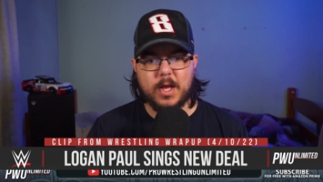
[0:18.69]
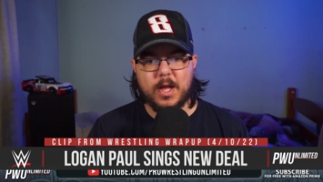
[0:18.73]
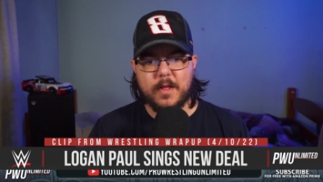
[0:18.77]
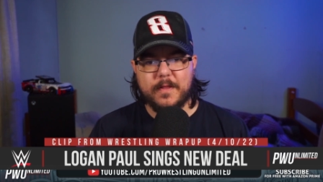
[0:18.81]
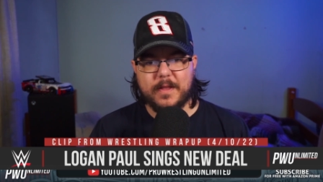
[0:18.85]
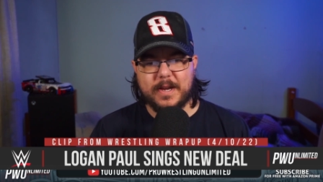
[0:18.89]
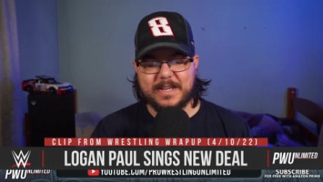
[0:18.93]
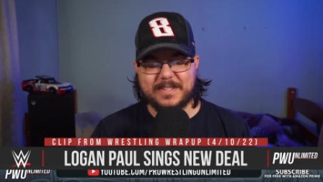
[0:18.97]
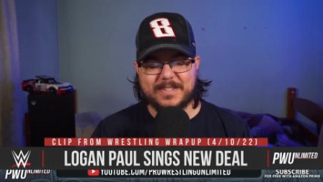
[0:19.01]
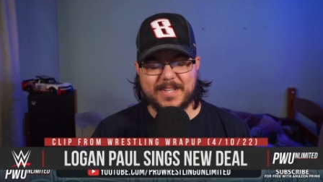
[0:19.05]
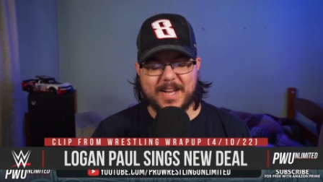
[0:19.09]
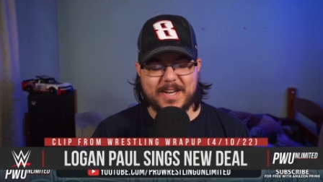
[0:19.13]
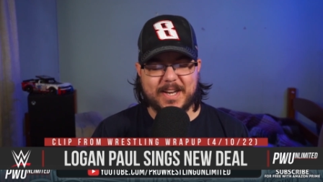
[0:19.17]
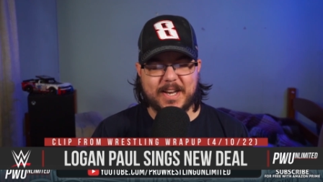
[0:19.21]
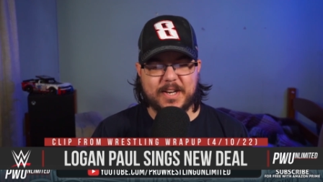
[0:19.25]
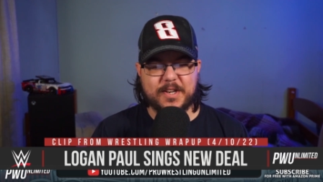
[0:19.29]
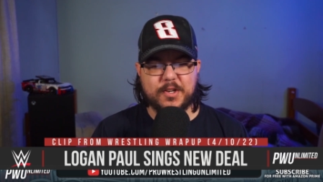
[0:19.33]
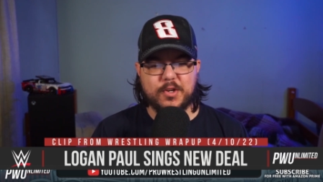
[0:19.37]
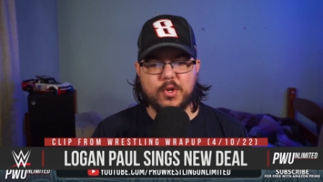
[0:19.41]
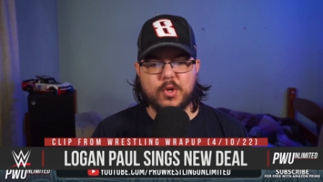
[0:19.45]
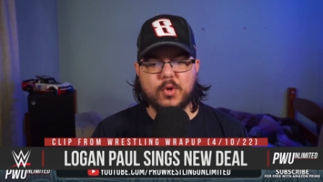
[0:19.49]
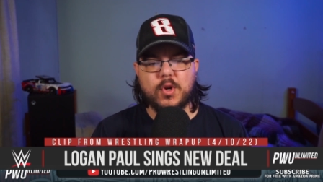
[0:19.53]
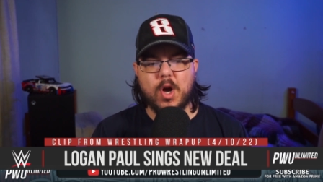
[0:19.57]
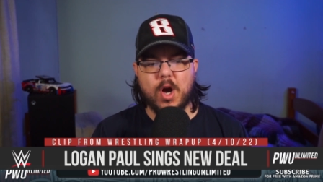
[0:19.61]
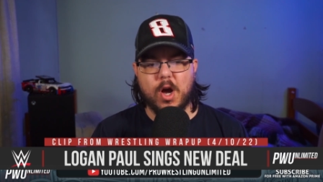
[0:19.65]
that he signed a
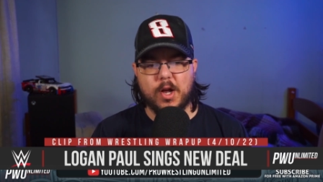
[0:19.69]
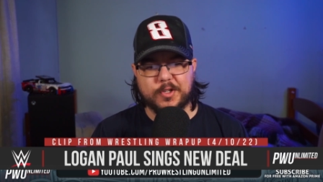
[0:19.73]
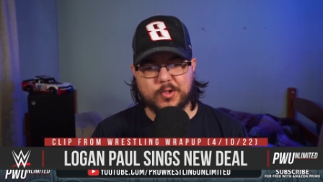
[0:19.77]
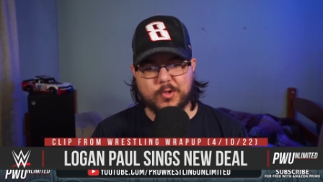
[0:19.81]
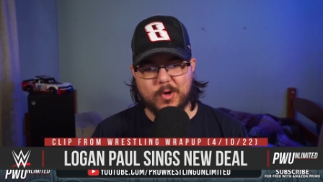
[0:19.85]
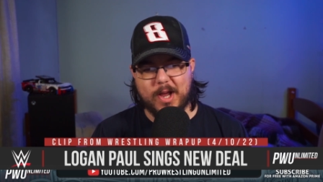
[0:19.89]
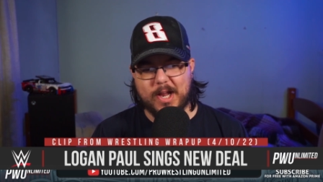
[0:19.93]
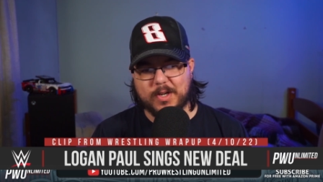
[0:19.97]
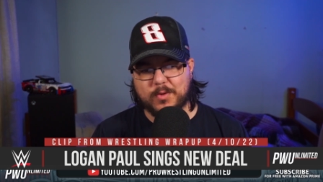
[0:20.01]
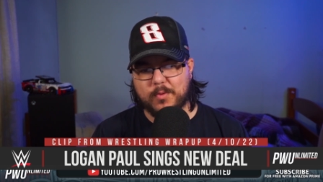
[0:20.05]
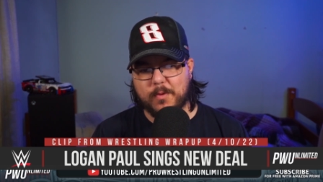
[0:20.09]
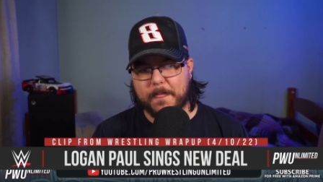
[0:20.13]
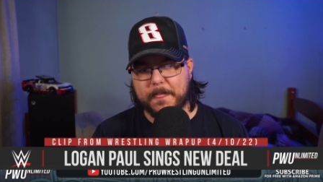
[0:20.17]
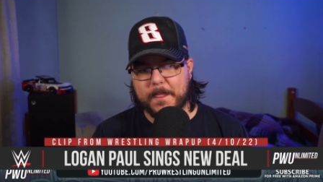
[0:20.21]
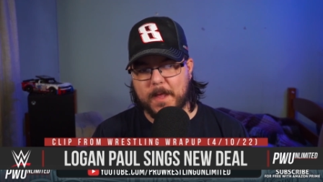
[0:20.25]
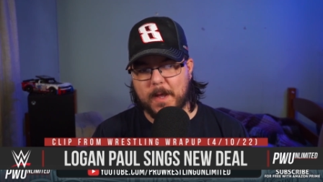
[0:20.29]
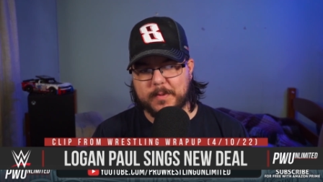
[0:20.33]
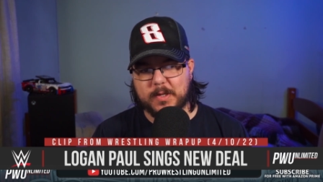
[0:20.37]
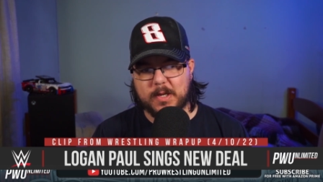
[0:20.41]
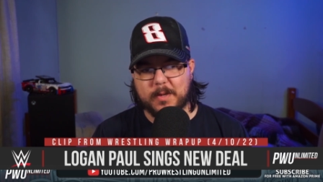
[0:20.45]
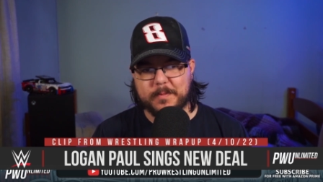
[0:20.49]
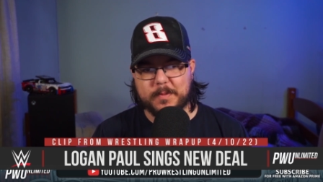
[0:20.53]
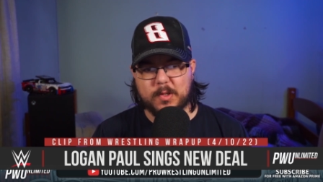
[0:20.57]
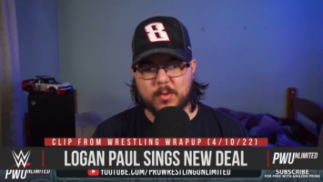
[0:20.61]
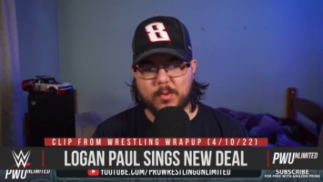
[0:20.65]
new contract with
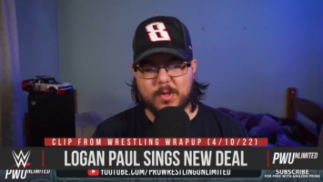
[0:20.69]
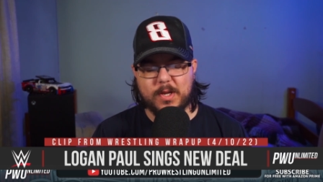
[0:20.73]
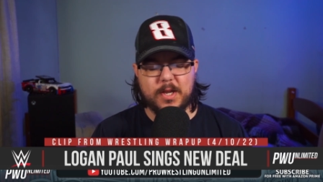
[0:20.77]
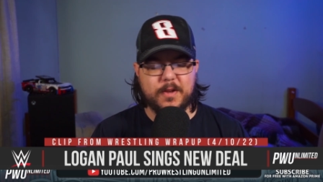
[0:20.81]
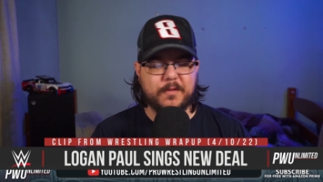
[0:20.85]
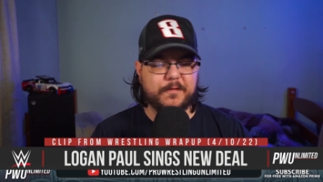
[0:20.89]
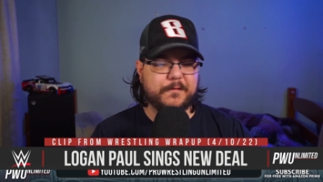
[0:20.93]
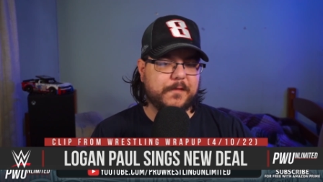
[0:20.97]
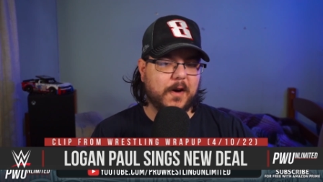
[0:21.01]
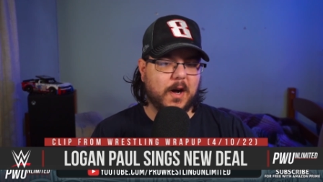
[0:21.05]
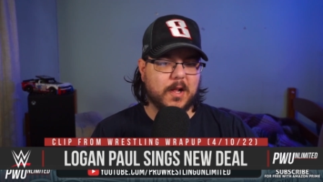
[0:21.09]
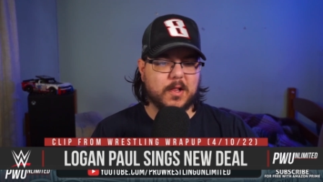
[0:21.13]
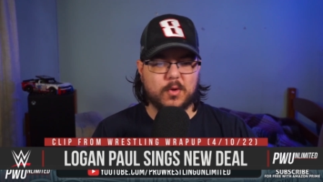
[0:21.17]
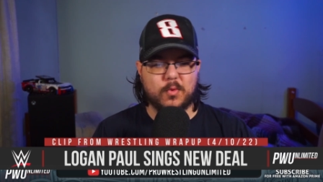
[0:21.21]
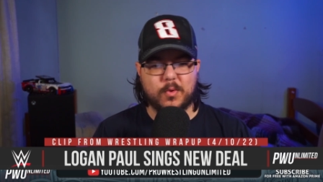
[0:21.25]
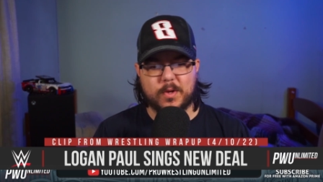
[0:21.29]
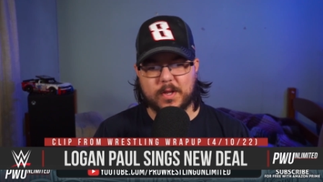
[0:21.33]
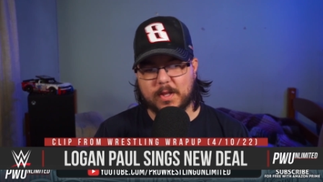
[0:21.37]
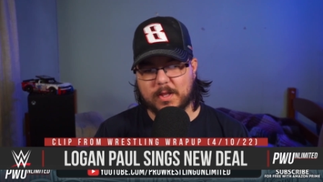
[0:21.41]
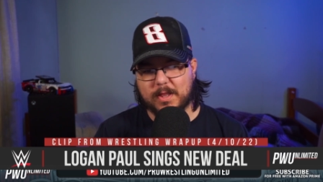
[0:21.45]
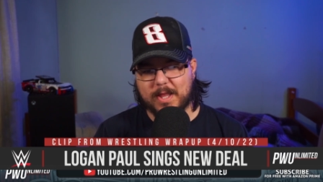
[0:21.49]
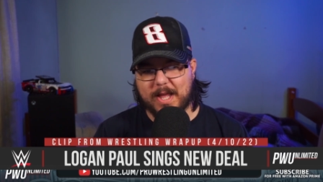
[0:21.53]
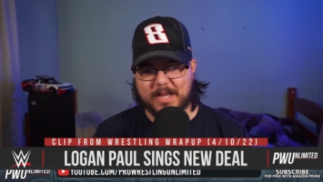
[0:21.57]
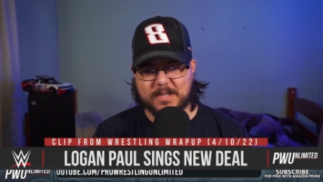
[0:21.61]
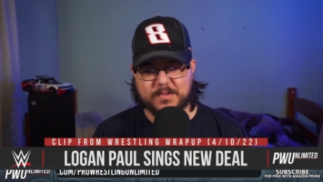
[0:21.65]
WWE
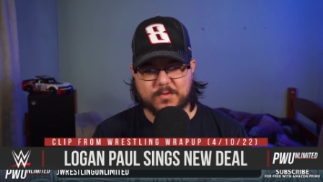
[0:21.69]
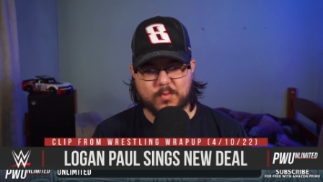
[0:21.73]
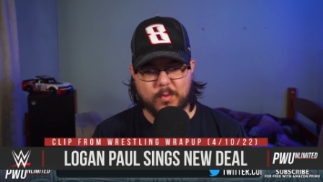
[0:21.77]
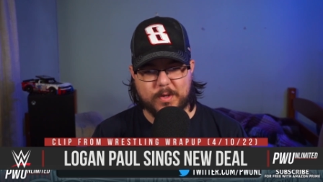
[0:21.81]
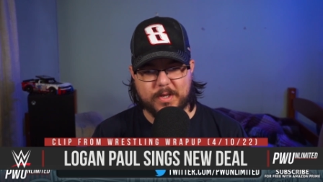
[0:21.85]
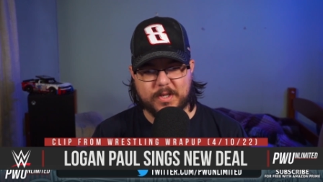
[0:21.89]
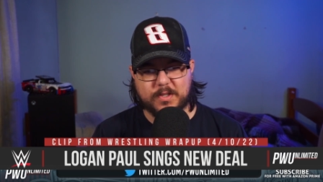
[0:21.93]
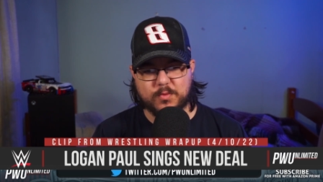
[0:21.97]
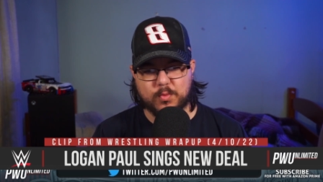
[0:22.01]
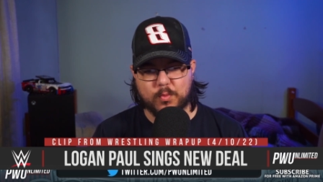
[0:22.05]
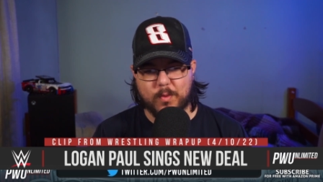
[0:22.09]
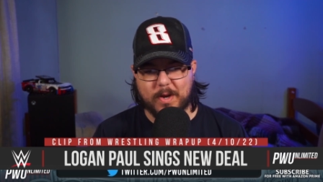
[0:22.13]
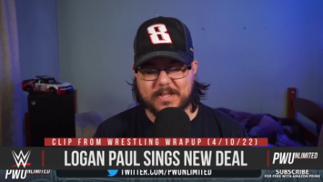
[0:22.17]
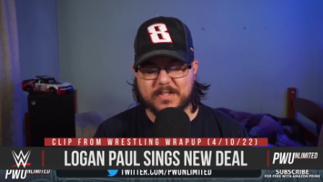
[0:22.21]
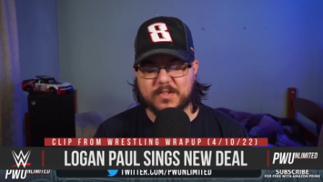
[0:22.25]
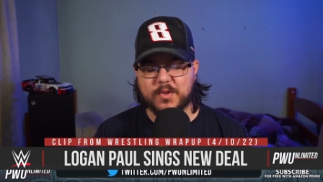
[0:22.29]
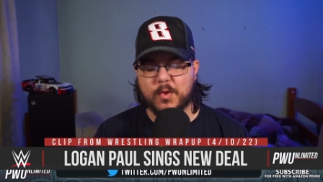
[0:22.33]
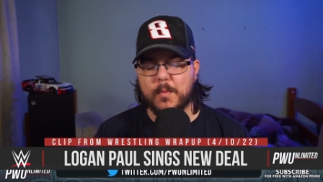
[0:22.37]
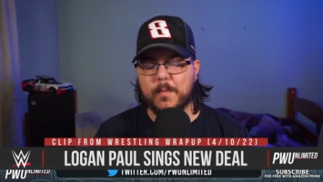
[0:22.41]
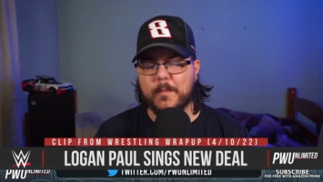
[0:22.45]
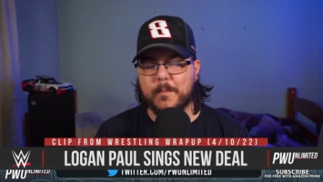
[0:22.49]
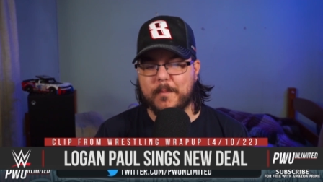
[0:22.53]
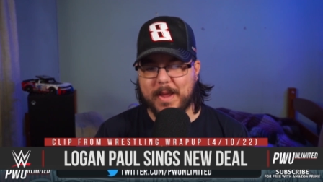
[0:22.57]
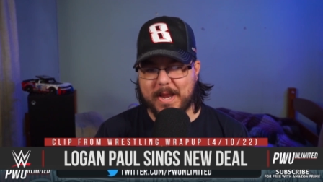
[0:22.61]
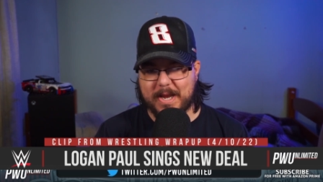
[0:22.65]
following last week's
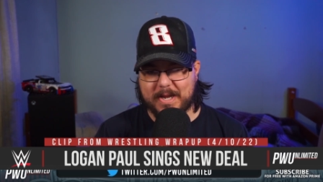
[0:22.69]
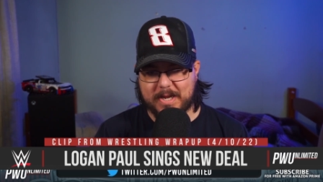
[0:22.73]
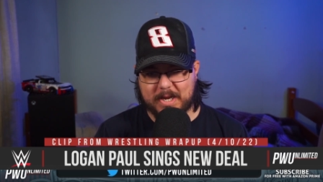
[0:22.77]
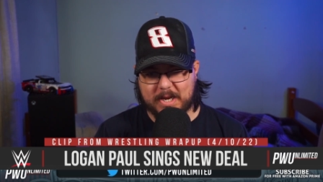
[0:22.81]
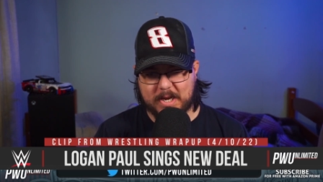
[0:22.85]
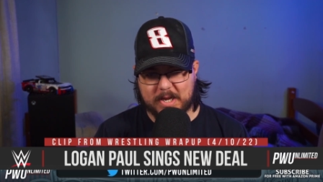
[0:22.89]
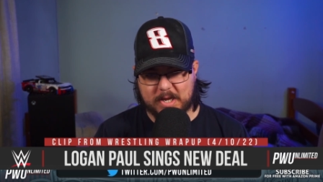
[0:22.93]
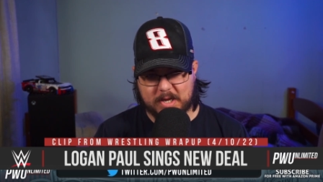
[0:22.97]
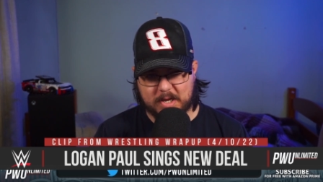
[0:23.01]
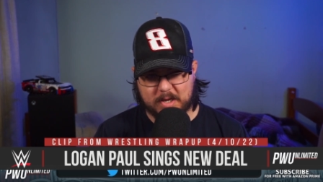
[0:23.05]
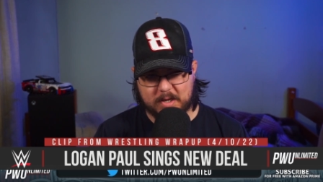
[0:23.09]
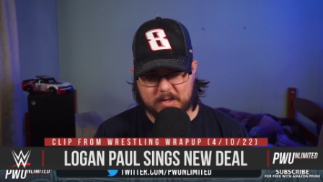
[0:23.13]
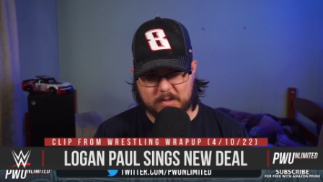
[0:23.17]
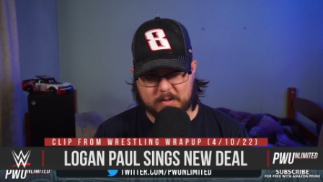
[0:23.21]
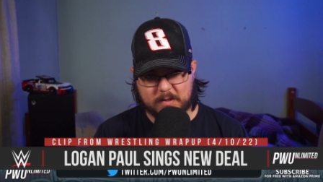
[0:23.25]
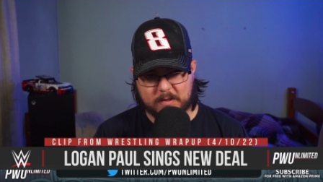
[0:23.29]
WrestleMania.